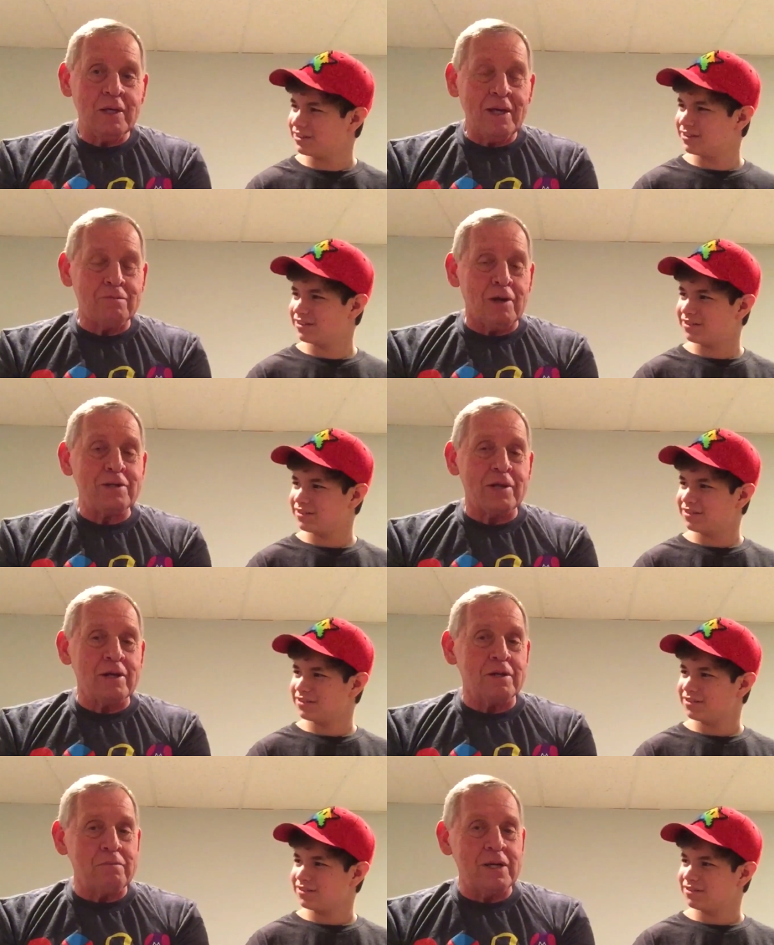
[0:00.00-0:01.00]
Speaker 1: Yeah, right
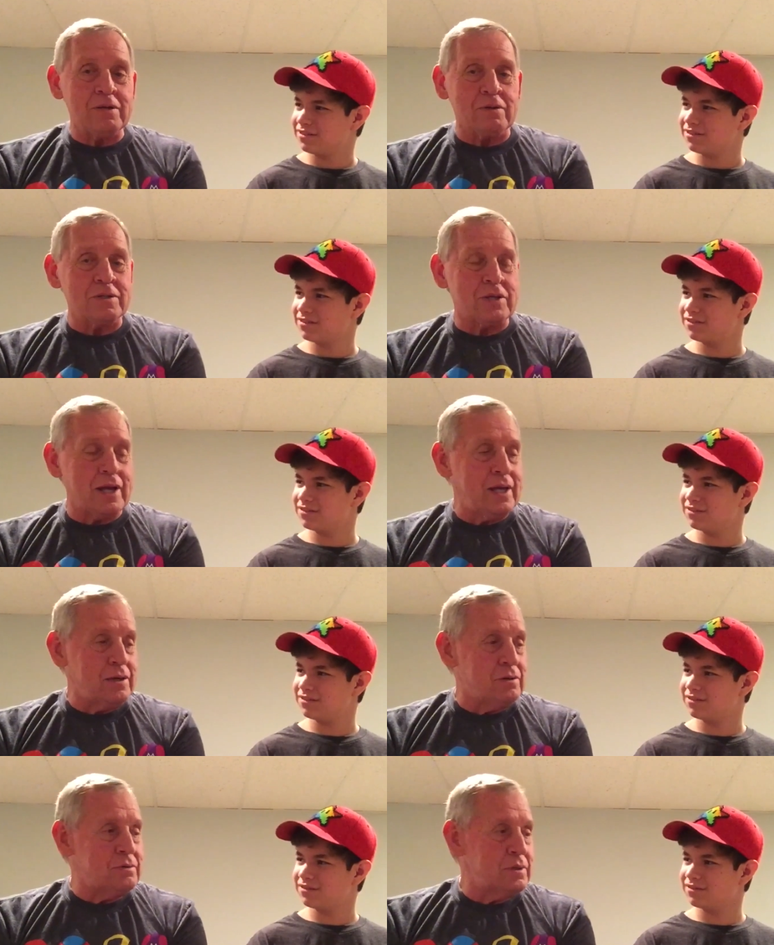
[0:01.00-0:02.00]
there in the middle of
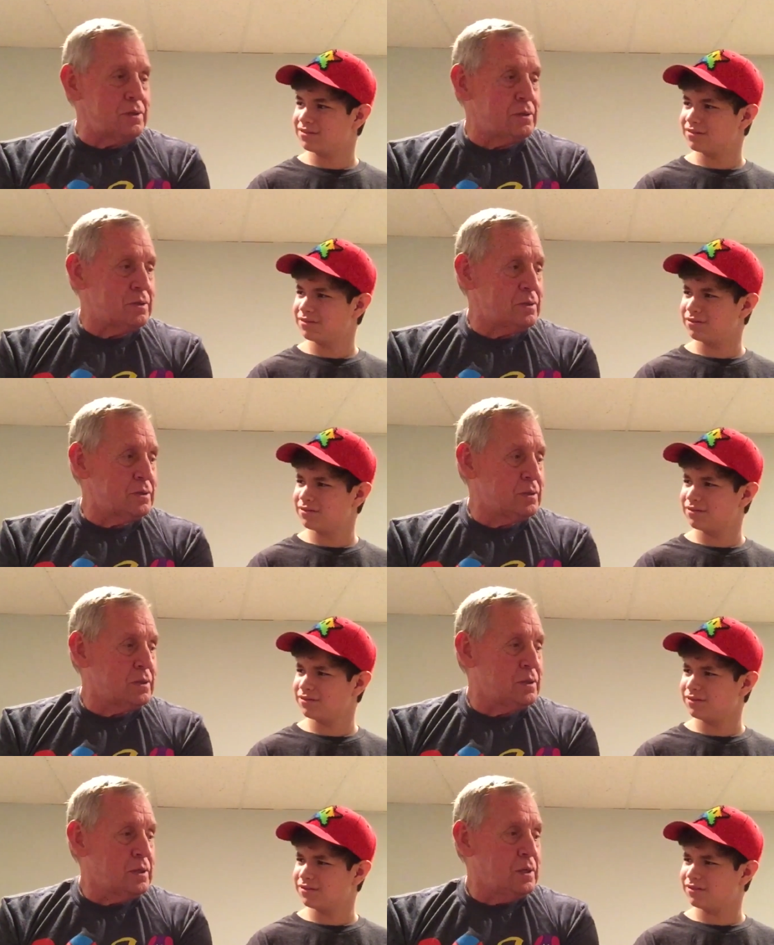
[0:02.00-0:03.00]
town.
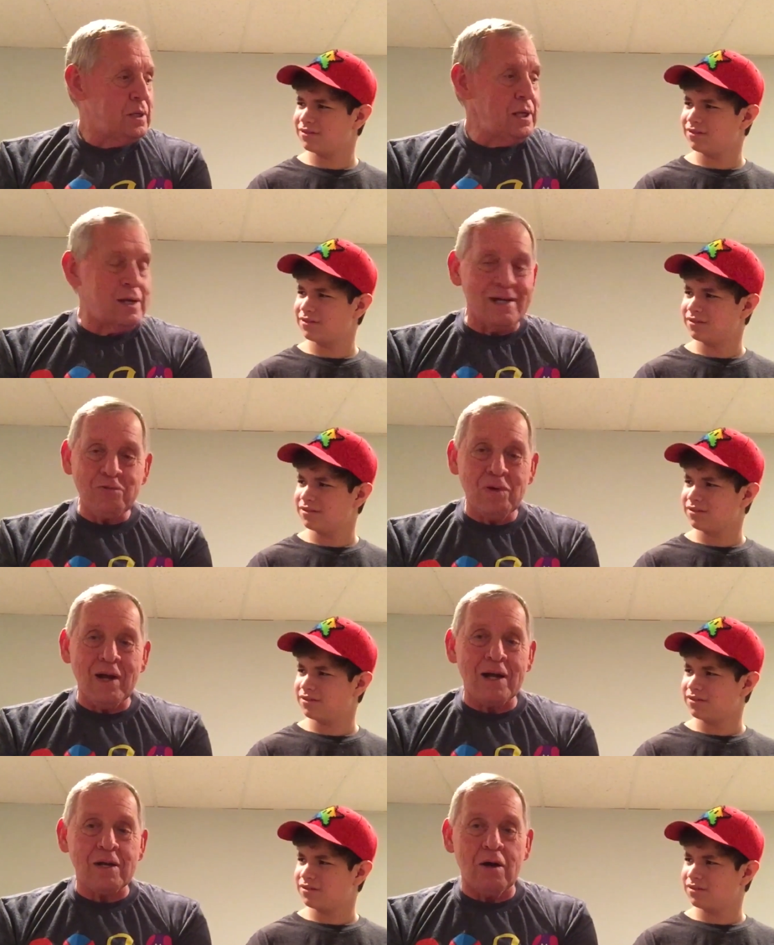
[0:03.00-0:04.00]
Yeah, that's
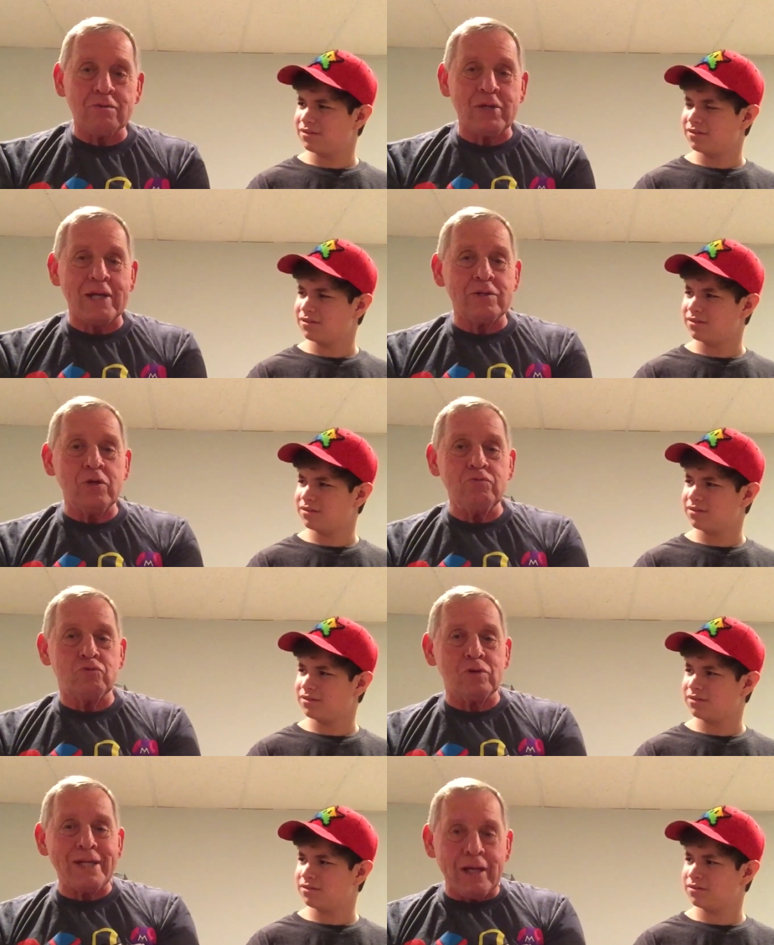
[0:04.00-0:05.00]
where I caught that
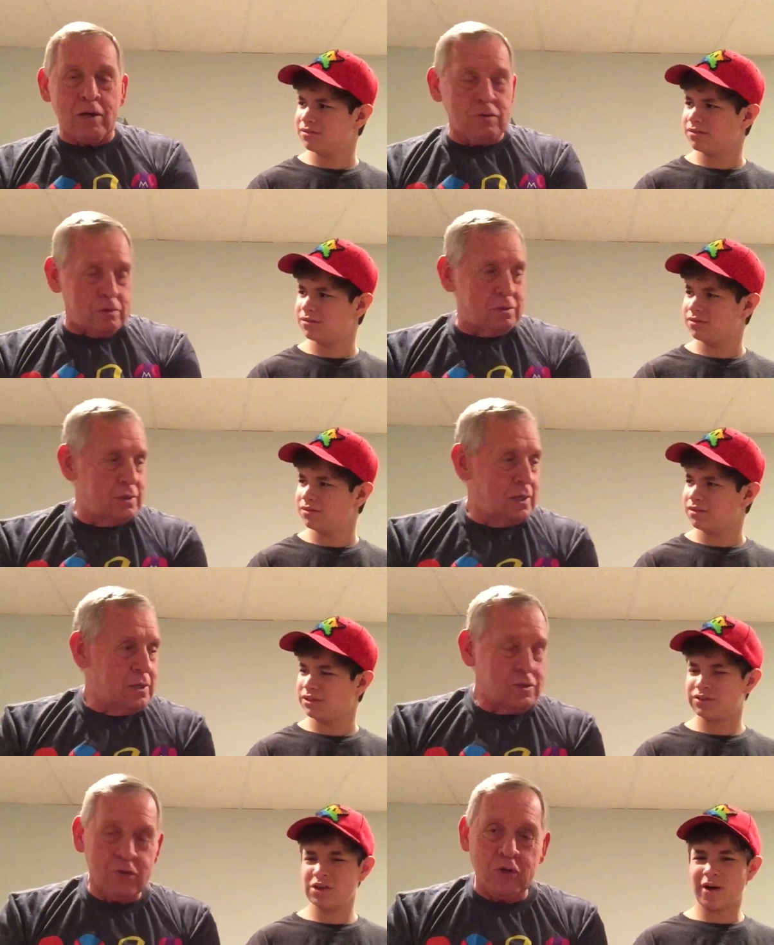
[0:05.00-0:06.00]
dude Rio.
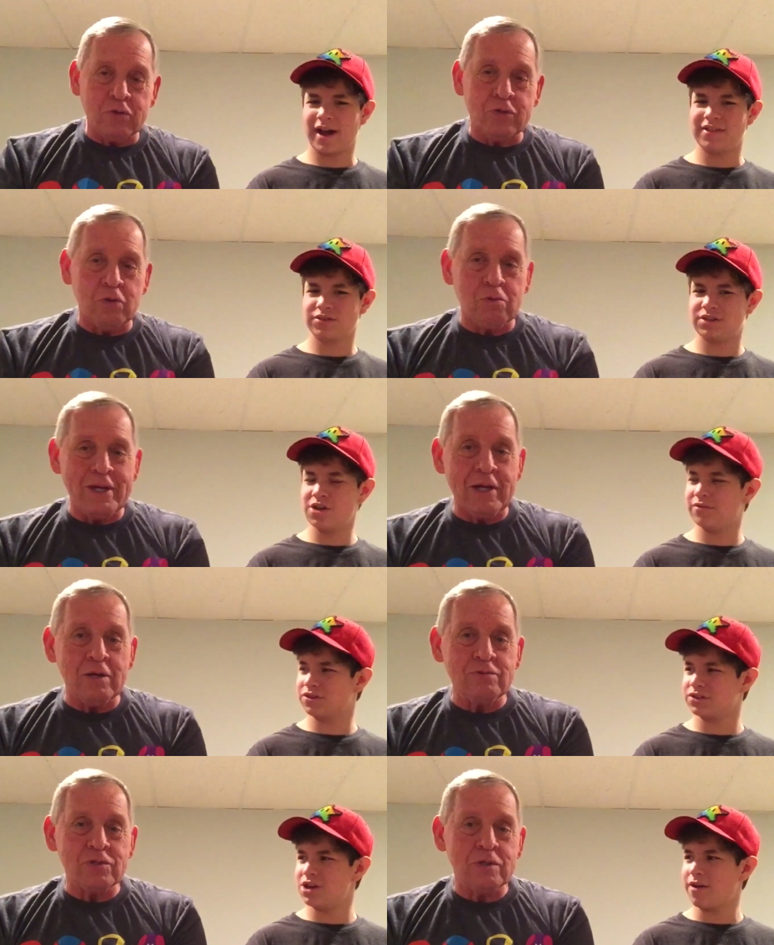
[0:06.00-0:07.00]
Speaker 2: There's no, the, I, there's Doritos. no,
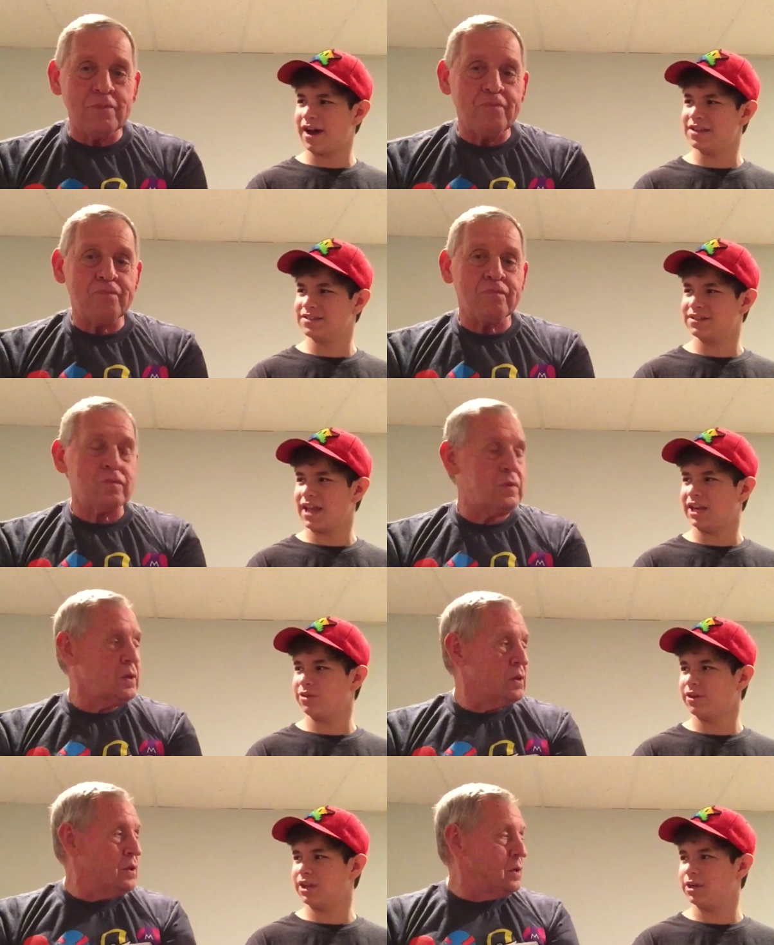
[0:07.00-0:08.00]
there's no ice
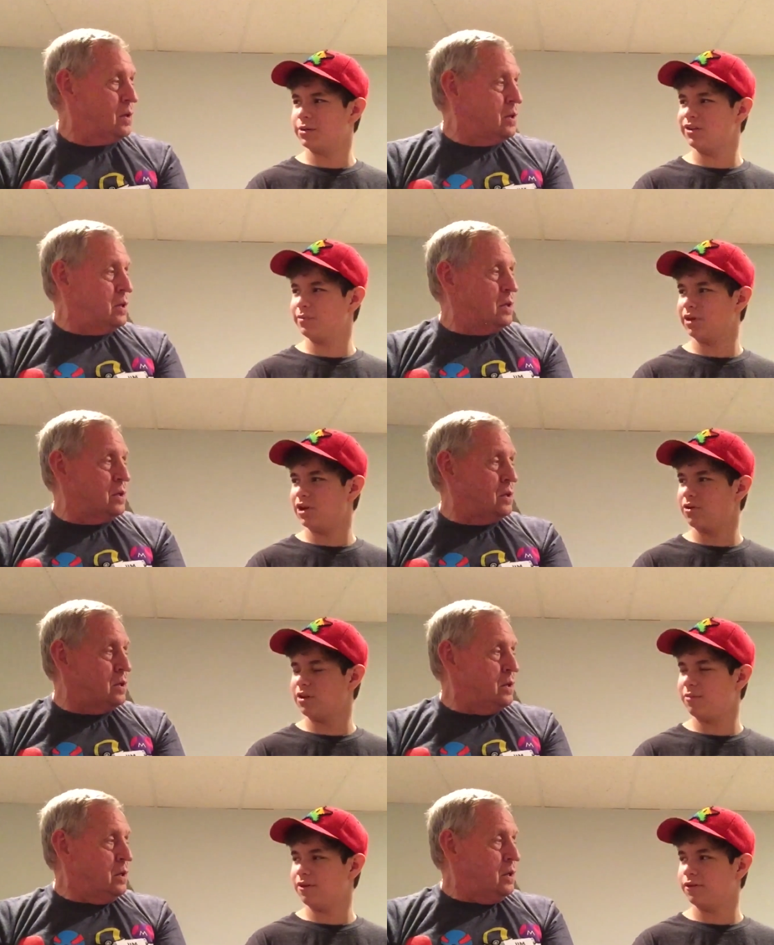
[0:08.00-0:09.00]
skating rink in Greensboro
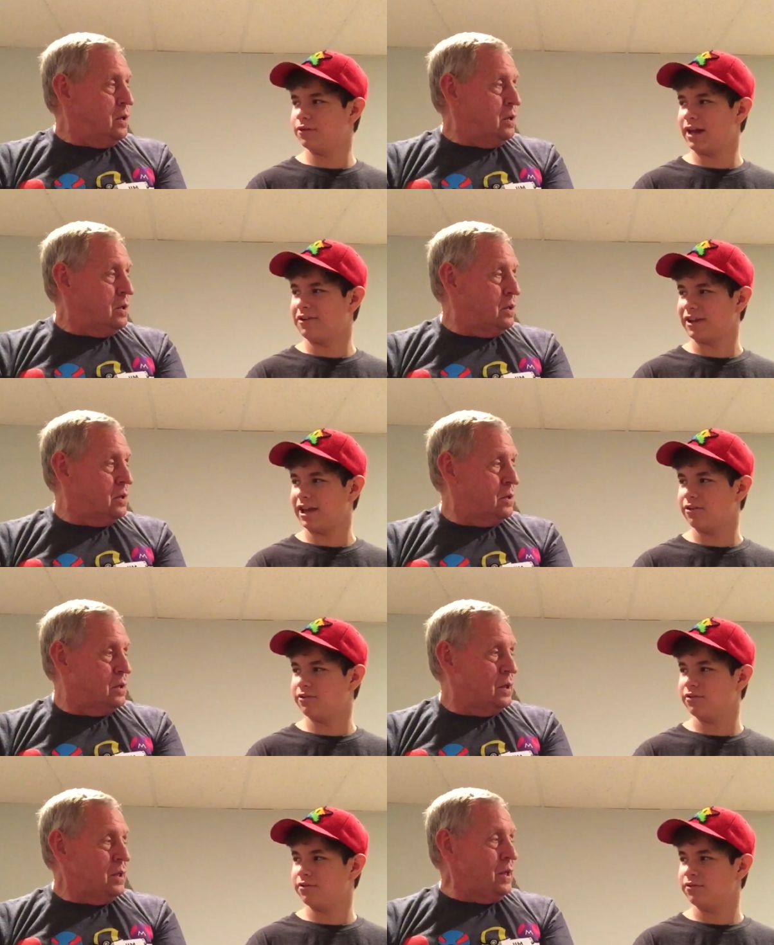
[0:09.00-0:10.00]
in the middle of
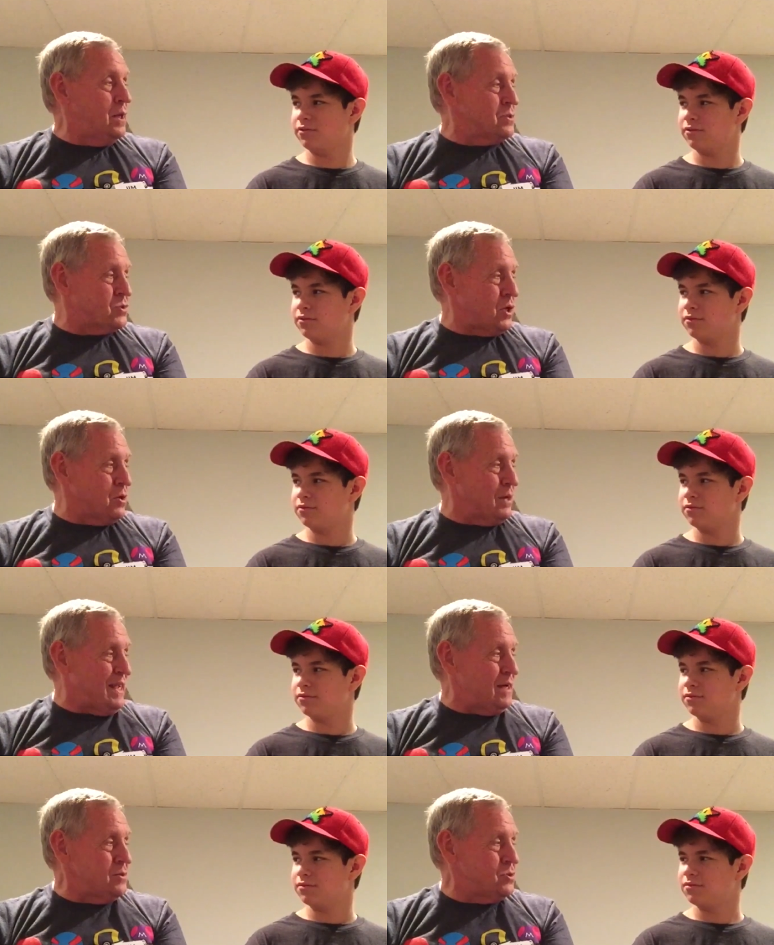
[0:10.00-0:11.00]
downtown.
Speaker 1: Yes, there
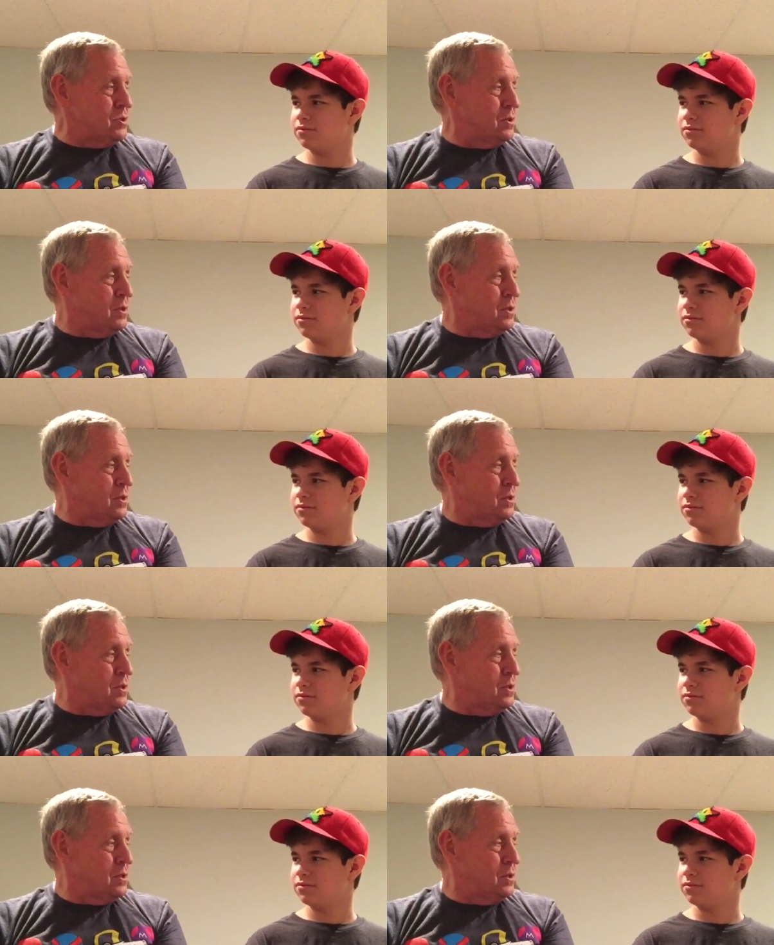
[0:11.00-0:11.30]
is.